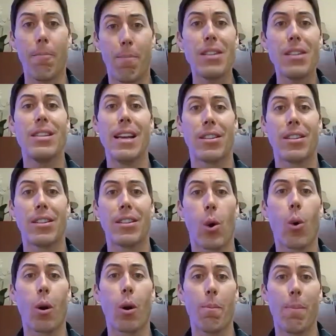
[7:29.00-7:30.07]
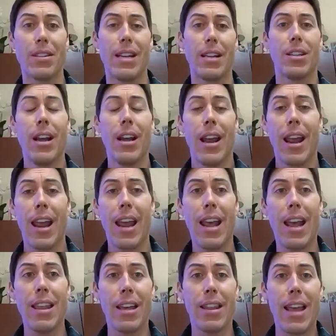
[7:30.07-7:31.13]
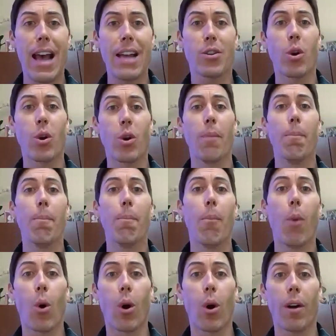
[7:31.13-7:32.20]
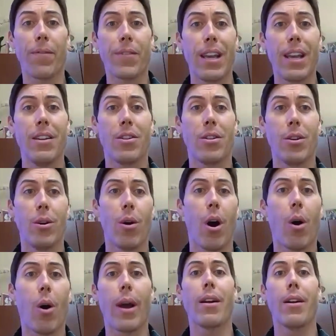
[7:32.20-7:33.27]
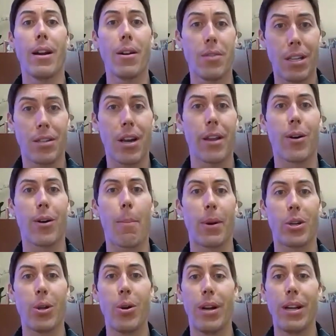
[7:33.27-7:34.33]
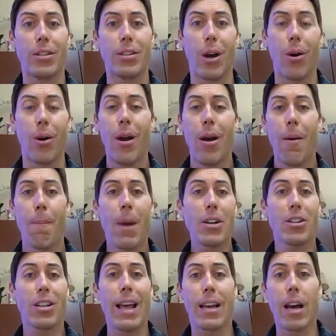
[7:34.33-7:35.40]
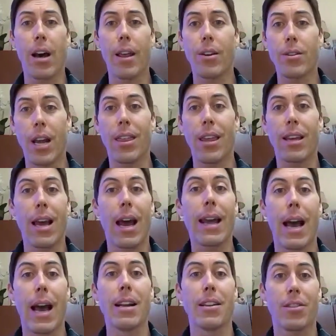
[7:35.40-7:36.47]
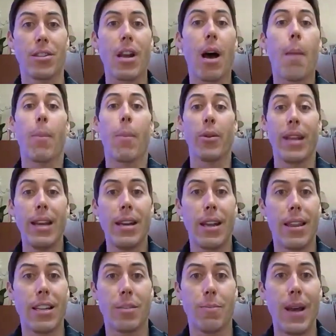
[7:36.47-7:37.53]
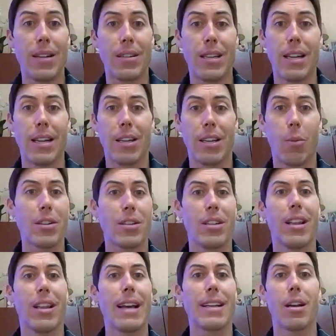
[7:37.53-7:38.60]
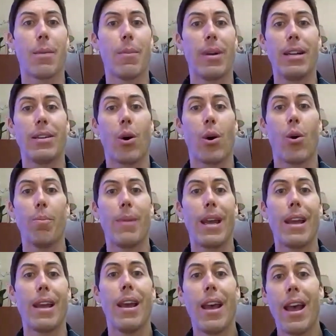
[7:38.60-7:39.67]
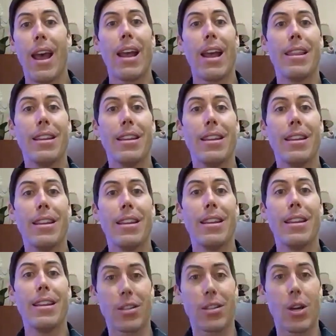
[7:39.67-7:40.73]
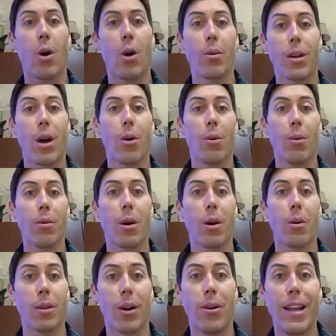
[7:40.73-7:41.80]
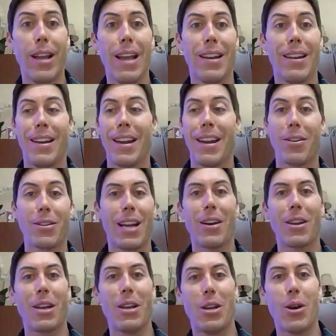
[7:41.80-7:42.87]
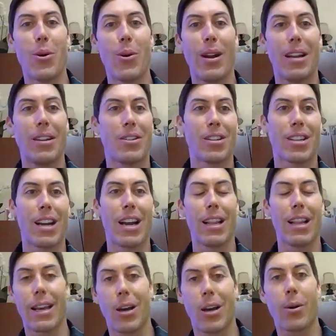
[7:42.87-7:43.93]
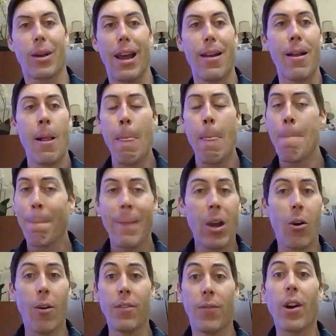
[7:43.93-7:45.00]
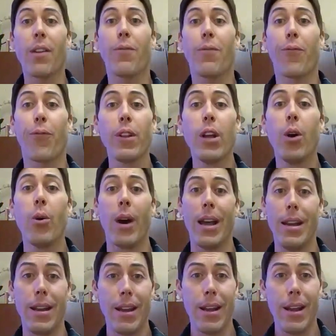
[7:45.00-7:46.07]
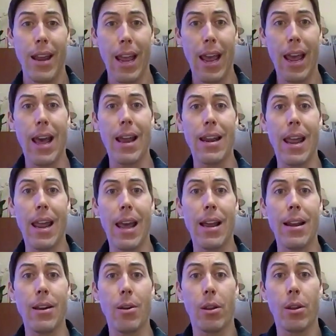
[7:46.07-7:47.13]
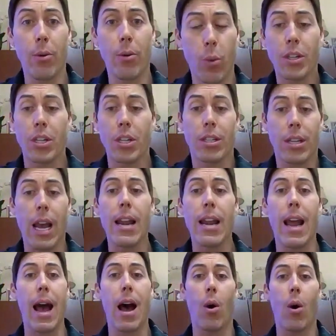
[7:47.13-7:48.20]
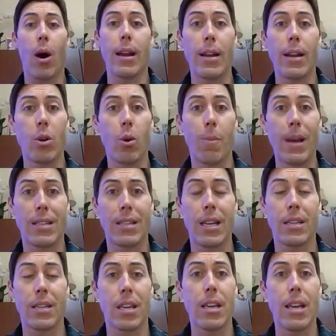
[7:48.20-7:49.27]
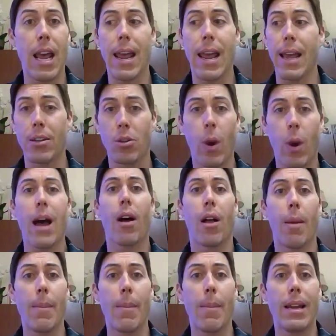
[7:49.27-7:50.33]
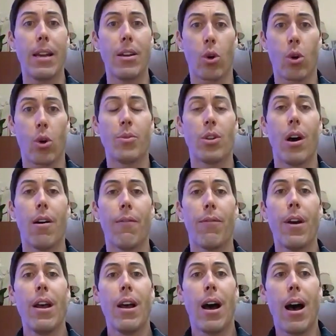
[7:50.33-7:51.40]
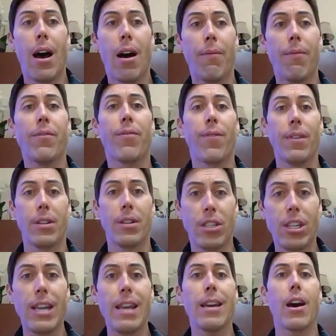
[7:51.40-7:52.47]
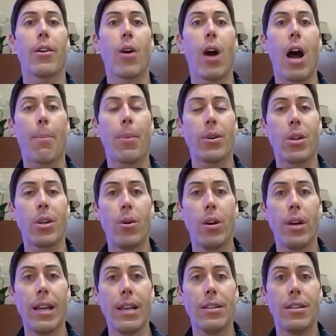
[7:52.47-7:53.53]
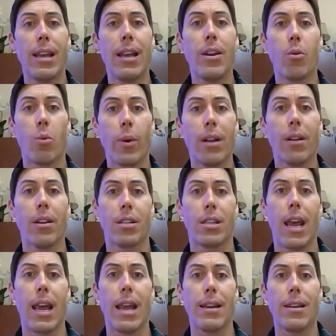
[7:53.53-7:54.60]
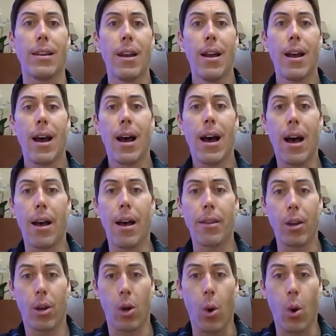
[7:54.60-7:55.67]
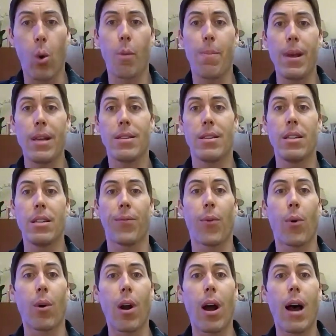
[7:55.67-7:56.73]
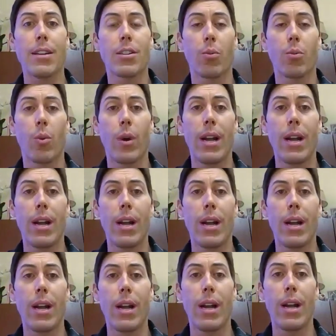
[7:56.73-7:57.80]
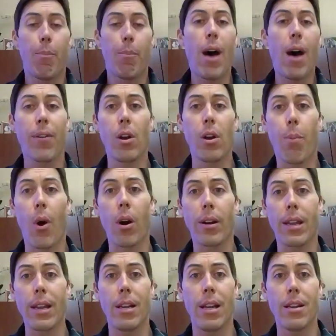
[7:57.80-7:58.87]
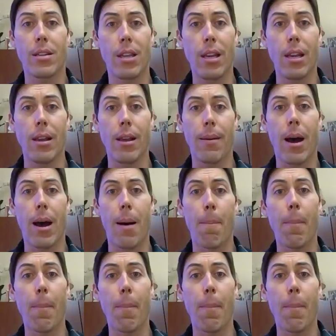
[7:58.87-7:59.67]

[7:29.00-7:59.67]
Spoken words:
business, the core business. And then that sort of morphed into, here's this other opportunity. So much like others, I think I kind of stumbled into this business. It wasn't like somebody told me, hey, this note business, go learn it, and here's how you do it. It's just kind of like, okay, it was very fluid. And which is kind of how I do business today as well. I mean, in terms of seeing other opportunities in real estate, the core business for us, which Buffalo Park is the